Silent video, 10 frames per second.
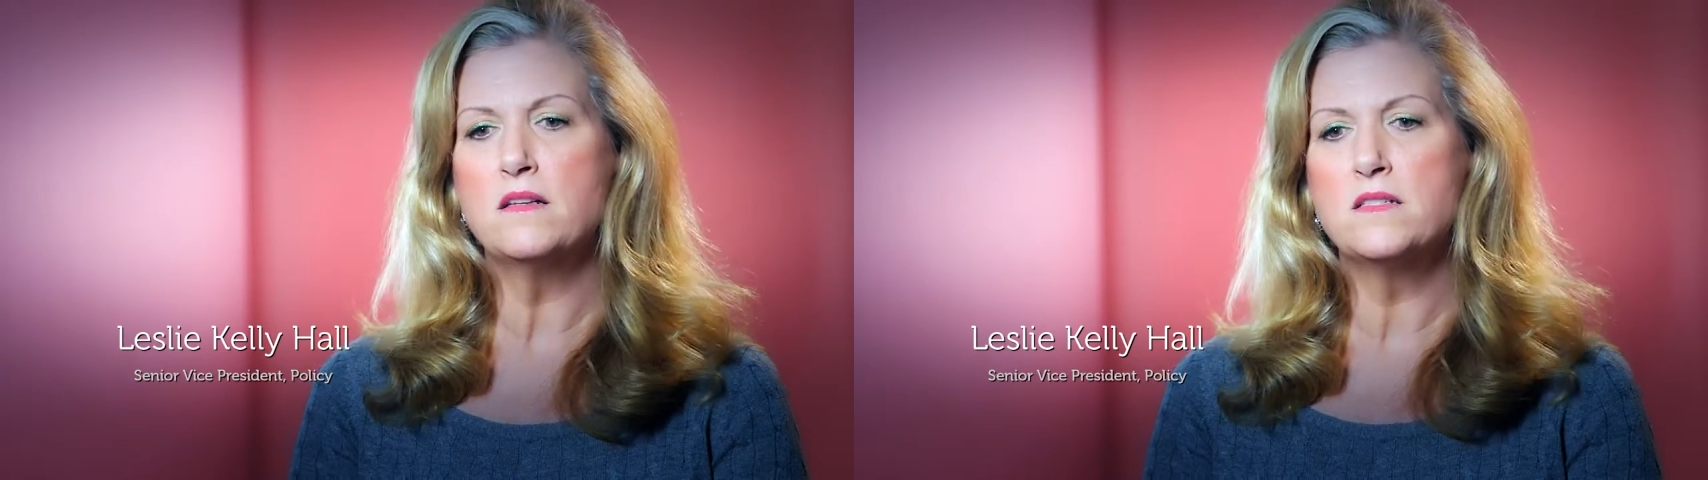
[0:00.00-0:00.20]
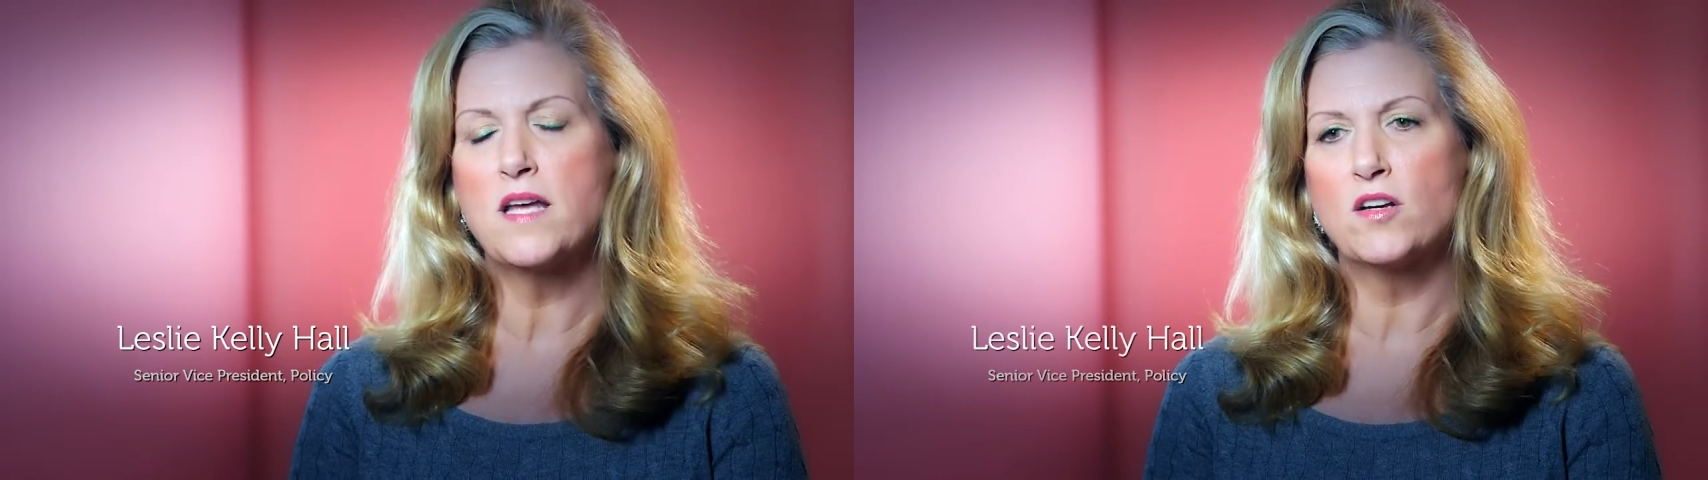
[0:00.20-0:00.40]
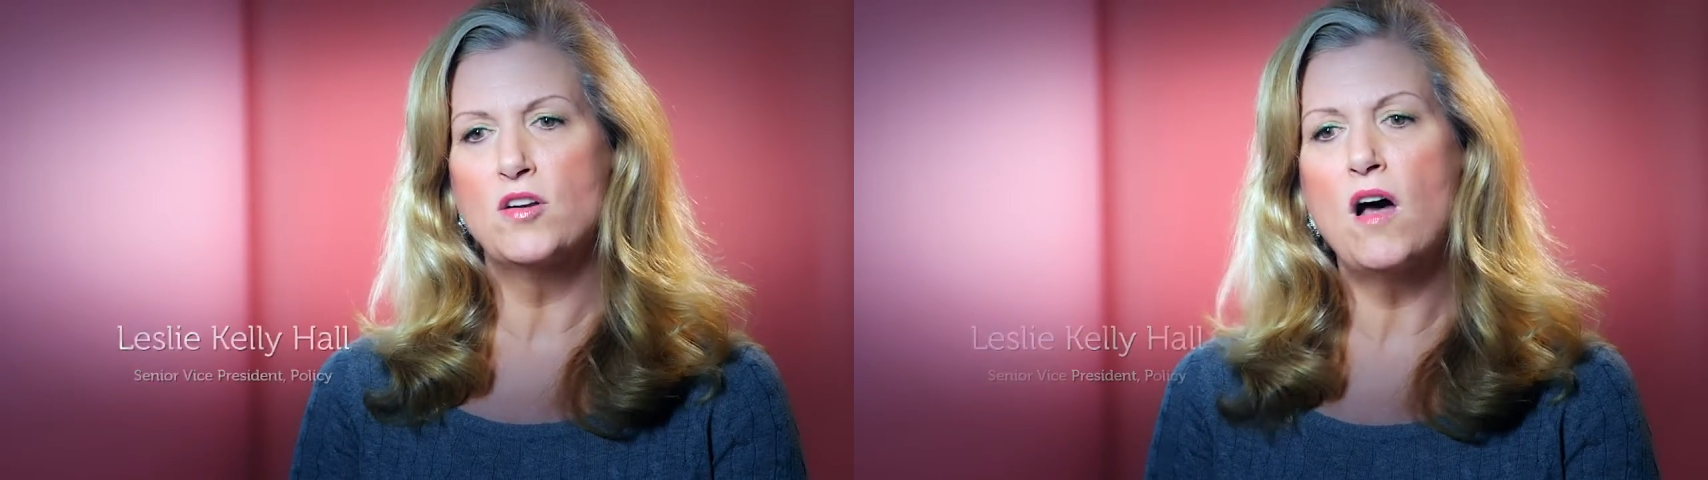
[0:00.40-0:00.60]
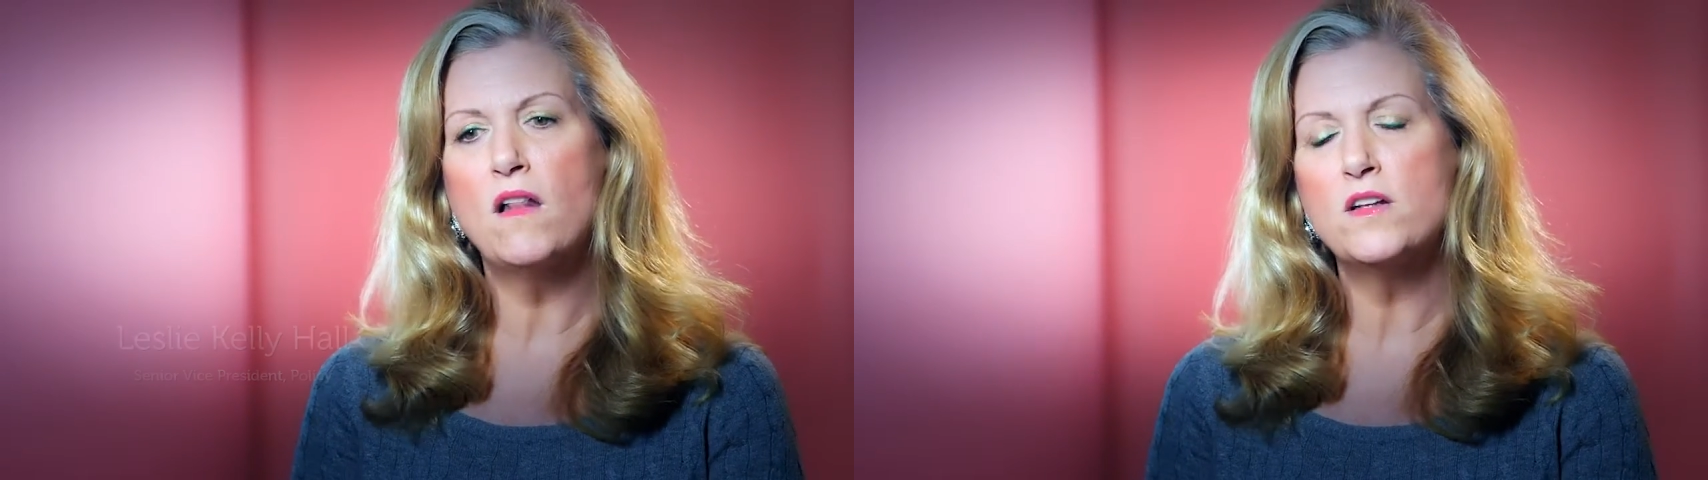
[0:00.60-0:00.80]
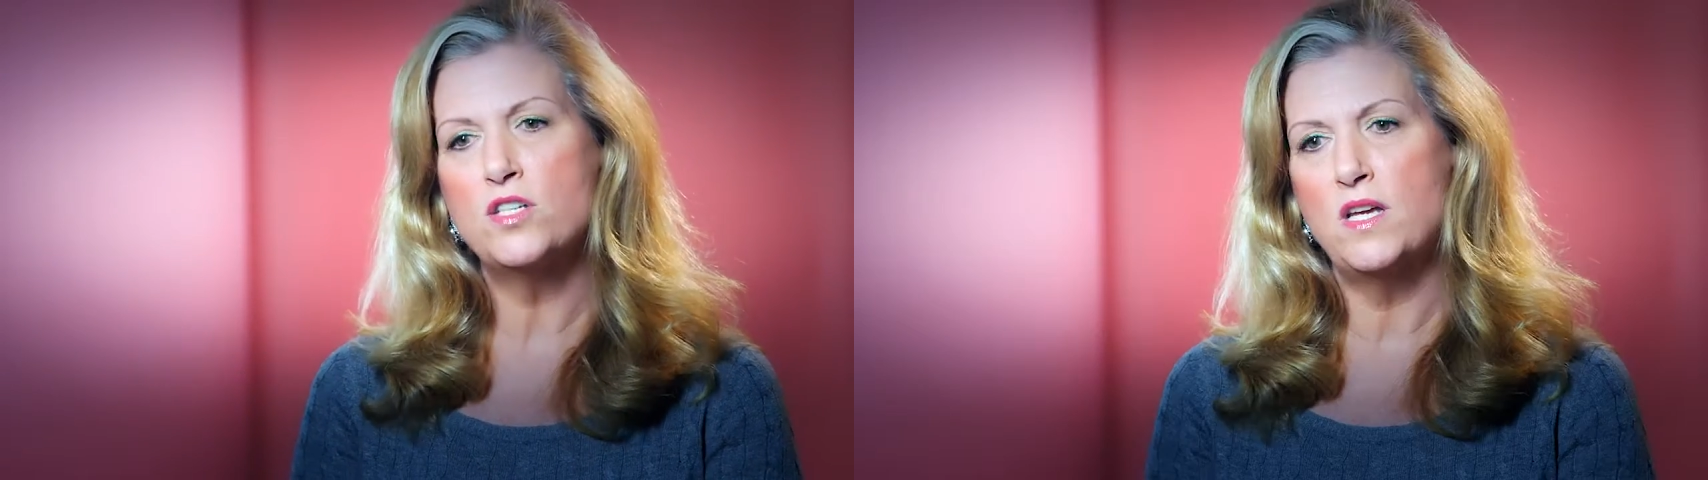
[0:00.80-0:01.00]

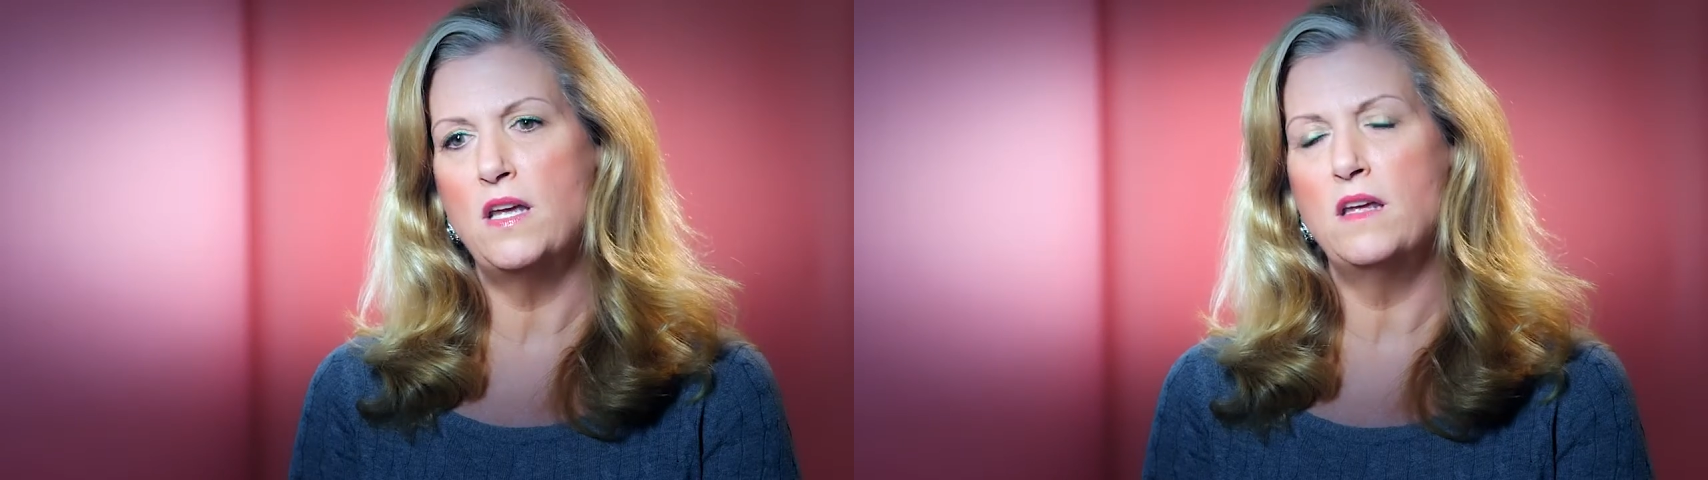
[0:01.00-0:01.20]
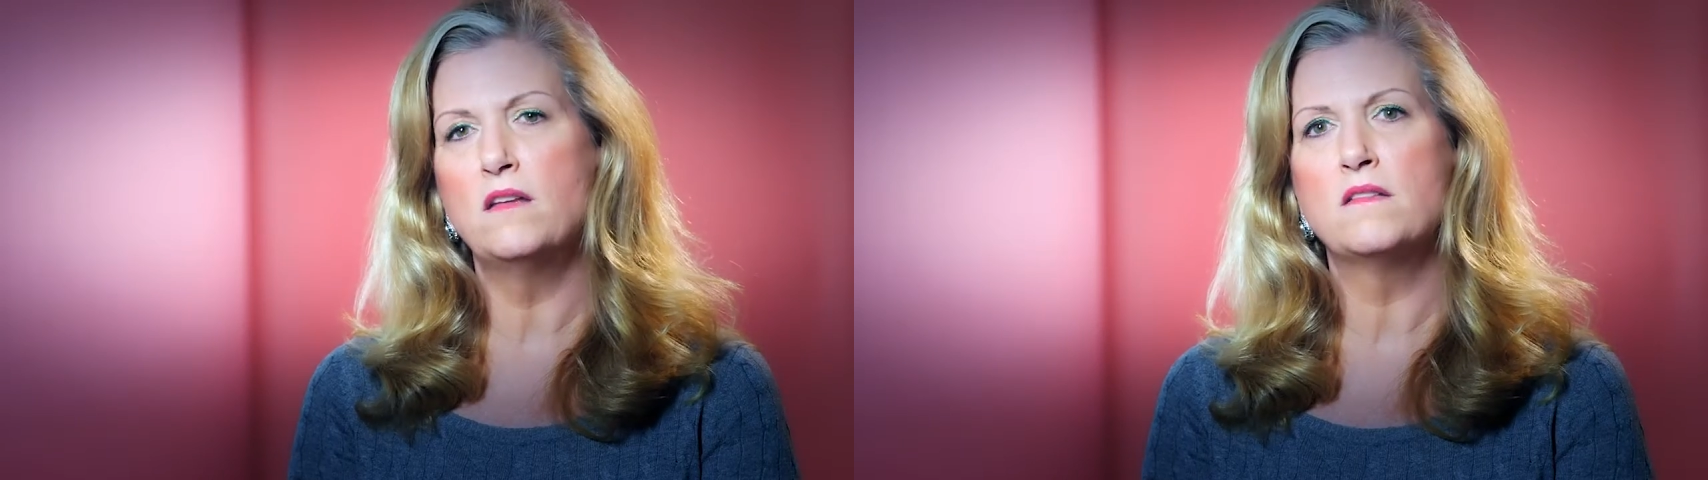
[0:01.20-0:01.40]
technology